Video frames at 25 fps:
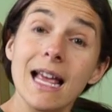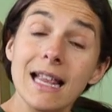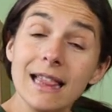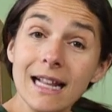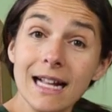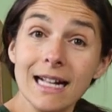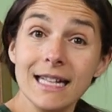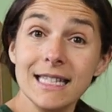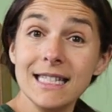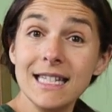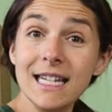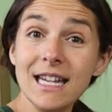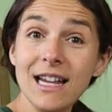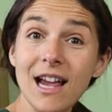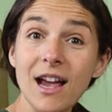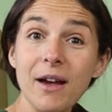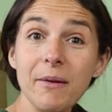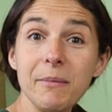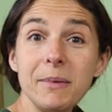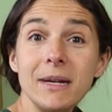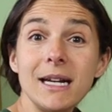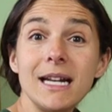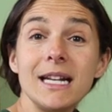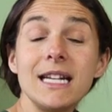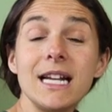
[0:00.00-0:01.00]
Let's see how
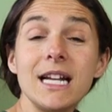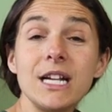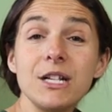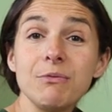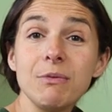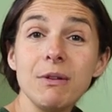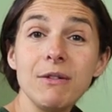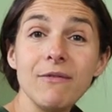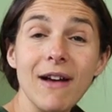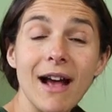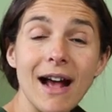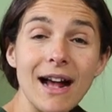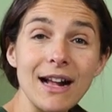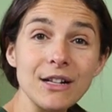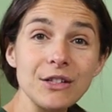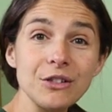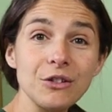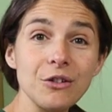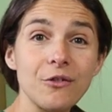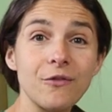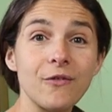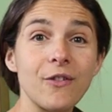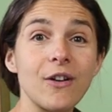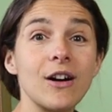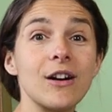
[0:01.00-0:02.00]
many days we've had
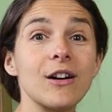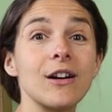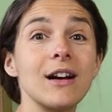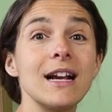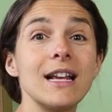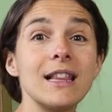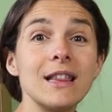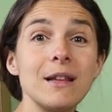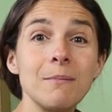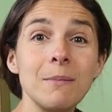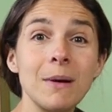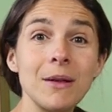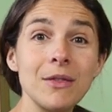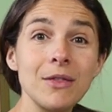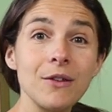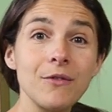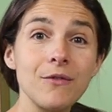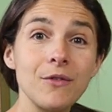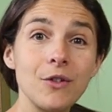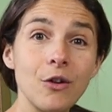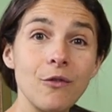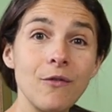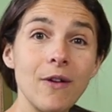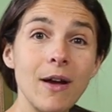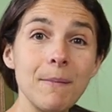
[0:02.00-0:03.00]
so far in the month of
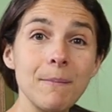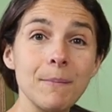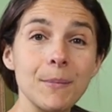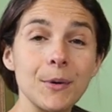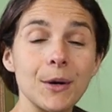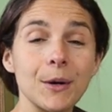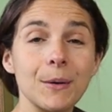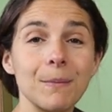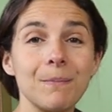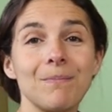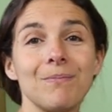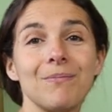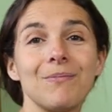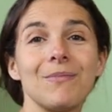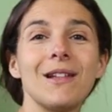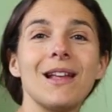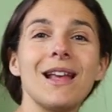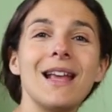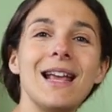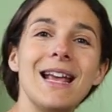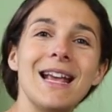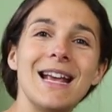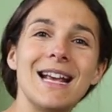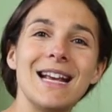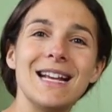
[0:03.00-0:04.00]
November.
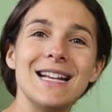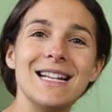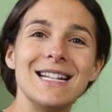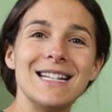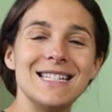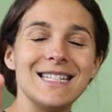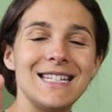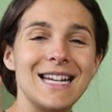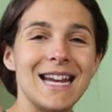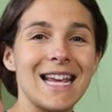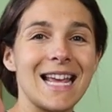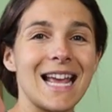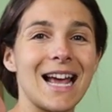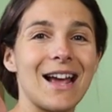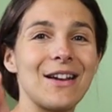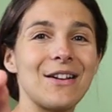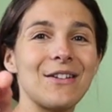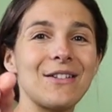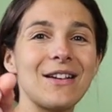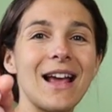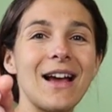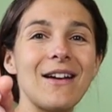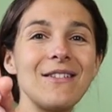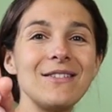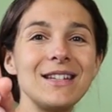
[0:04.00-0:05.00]
Take out
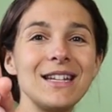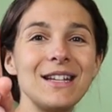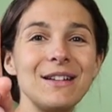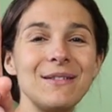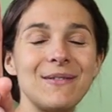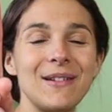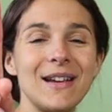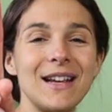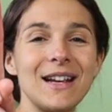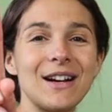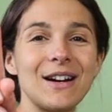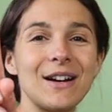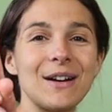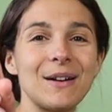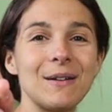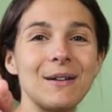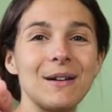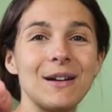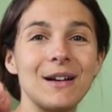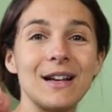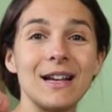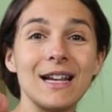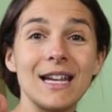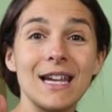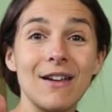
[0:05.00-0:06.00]
your counting finger,
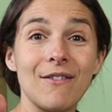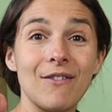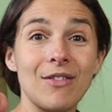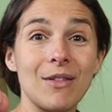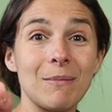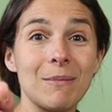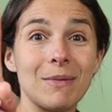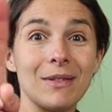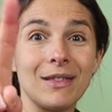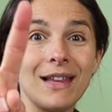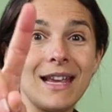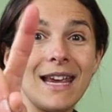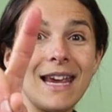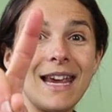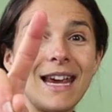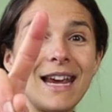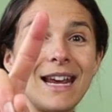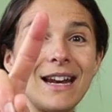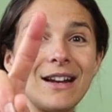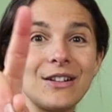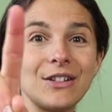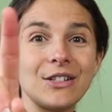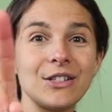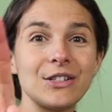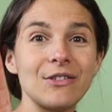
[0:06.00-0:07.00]
give them a
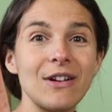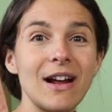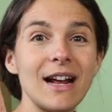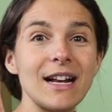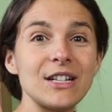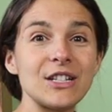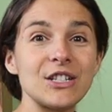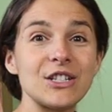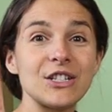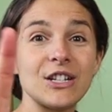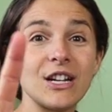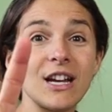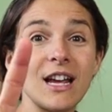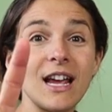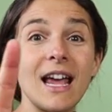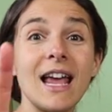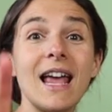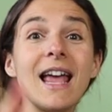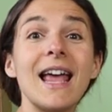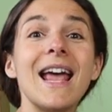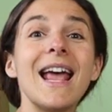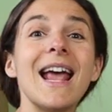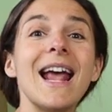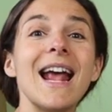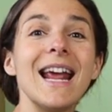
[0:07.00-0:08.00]
little stretch,
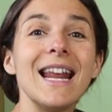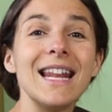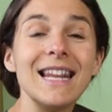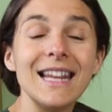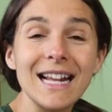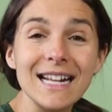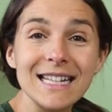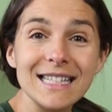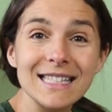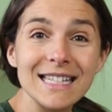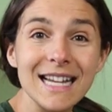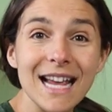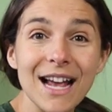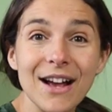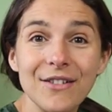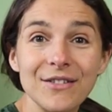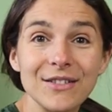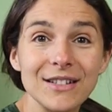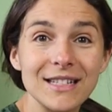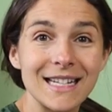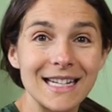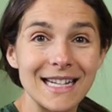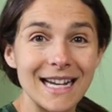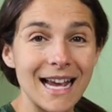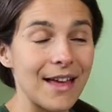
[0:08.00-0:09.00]
and let's
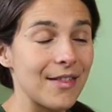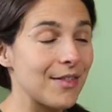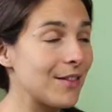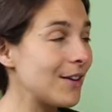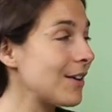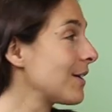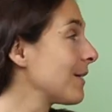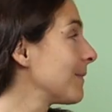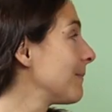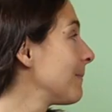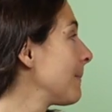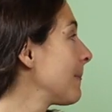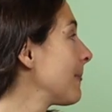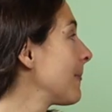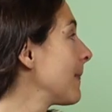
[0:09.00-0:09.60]
count together.